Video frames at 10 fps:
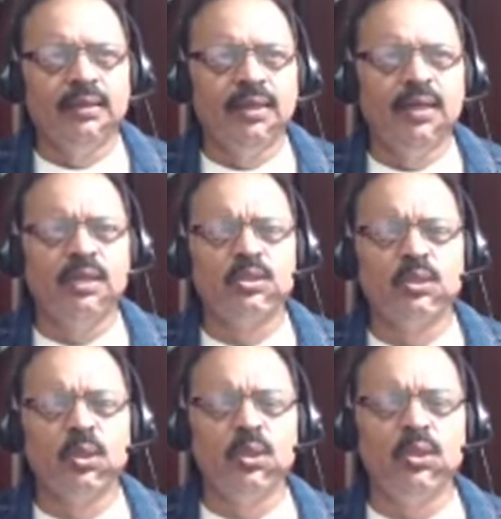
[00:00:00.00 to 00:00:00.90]
There is
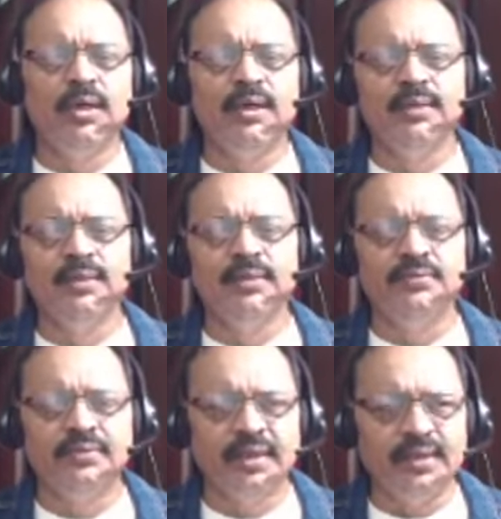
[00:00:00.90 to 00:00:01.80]
no
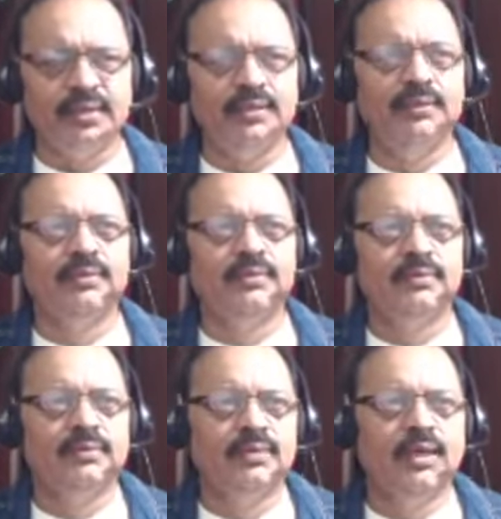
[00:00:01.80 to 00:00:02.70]
other way
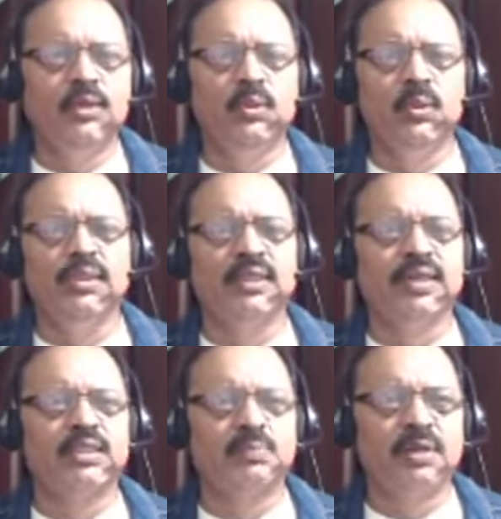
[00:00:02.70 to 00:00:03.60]
and no other
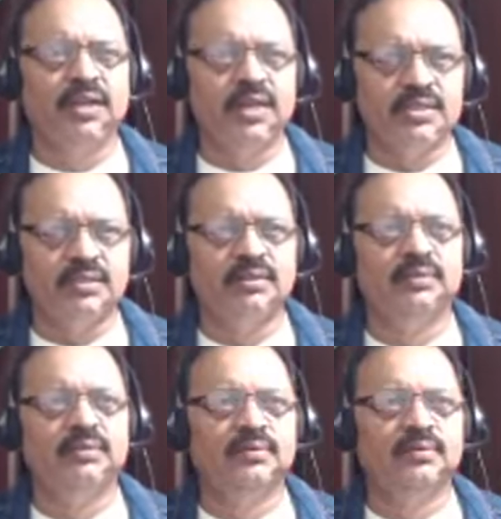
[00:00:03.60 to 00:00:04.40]
explanation.